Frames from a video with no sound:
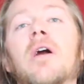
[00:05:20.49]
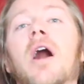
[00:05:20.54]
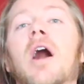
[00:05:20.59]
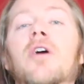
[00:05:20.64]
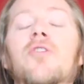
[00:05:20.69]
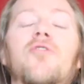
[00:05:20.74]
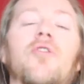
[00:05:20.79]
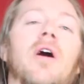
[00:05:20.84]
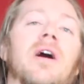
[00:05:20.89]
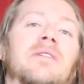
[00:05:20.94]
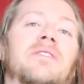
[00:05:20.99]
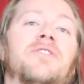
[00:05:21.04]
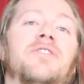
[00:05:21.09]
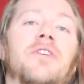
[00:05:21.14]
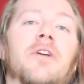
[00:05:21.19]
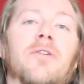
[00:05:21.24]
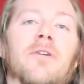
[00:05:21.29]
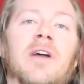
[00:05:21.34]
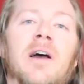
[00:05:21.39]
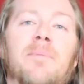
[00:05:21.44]
across
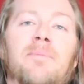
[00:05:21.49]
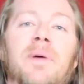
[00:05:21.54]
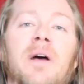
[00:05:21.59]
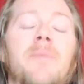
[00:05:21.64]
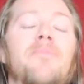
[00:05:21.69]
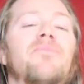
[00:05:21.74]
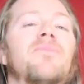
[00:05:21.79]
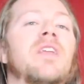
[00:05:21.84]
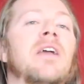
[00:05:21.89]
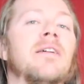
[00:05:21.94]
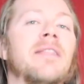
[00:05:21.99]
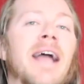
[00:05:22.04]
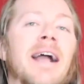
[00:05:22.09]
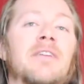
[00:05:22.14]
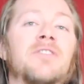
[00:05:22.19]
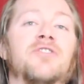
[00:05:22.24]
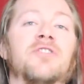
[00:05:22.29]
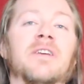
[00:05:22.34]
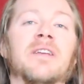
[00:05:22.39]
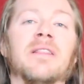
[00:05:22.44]
Europe
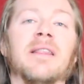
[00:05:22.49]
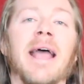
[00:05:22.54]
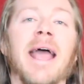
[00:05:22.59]
connection,